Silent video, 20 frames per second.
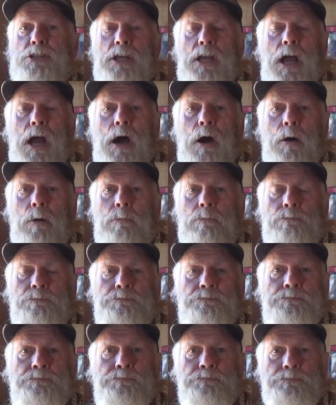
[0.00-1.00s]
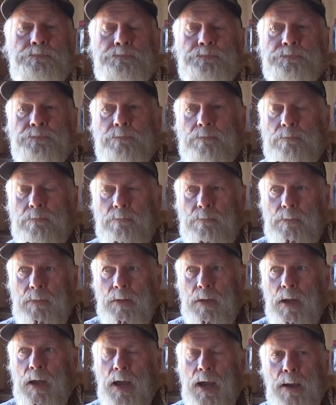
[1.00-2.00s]
ago,
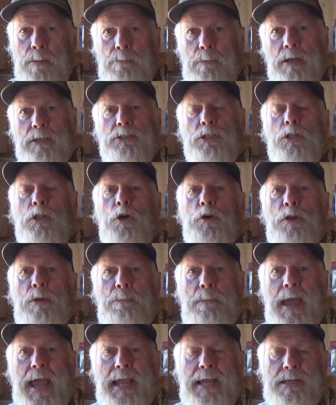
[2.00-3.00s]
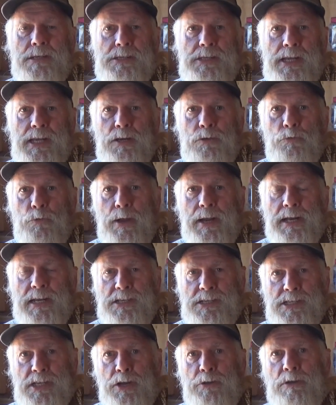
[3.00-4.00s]
Muzzleloader magazine ran a
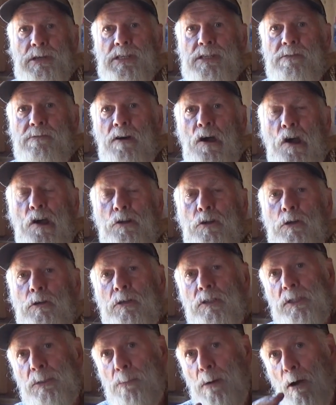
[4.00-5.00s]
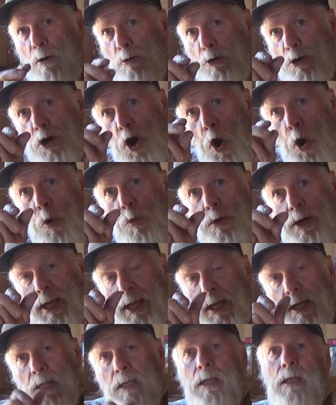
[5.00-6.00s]
series of articles about
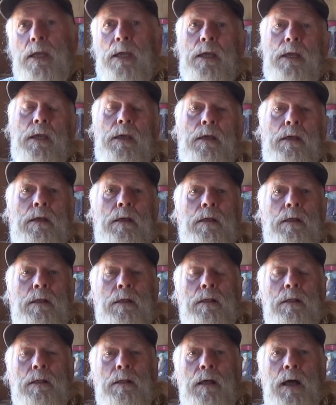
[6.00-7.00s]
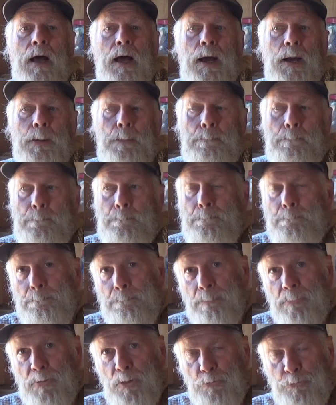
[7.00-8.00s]
coning
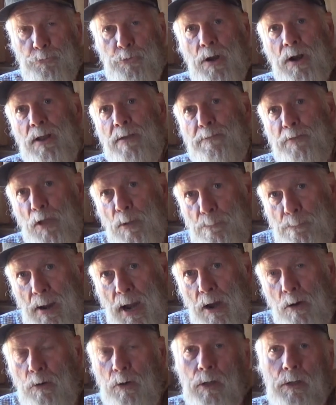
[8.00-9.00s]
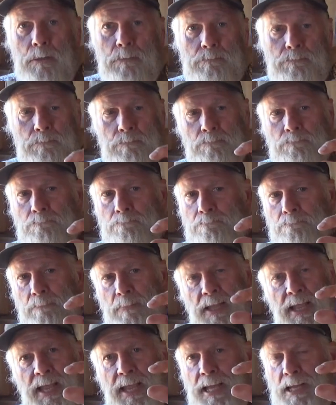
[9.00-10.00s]
the front of your barrel,
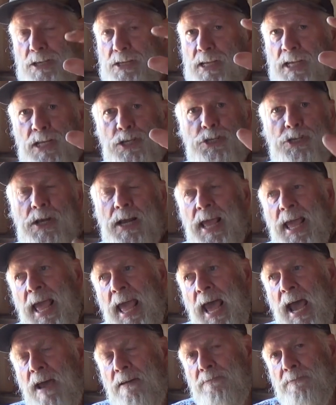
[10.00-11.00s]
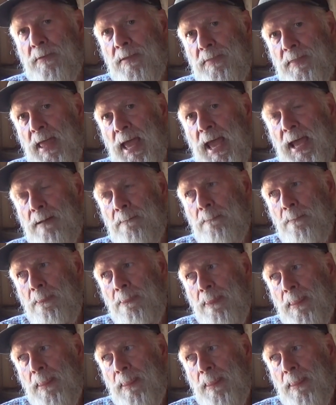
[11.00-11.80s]
inch and a half, and that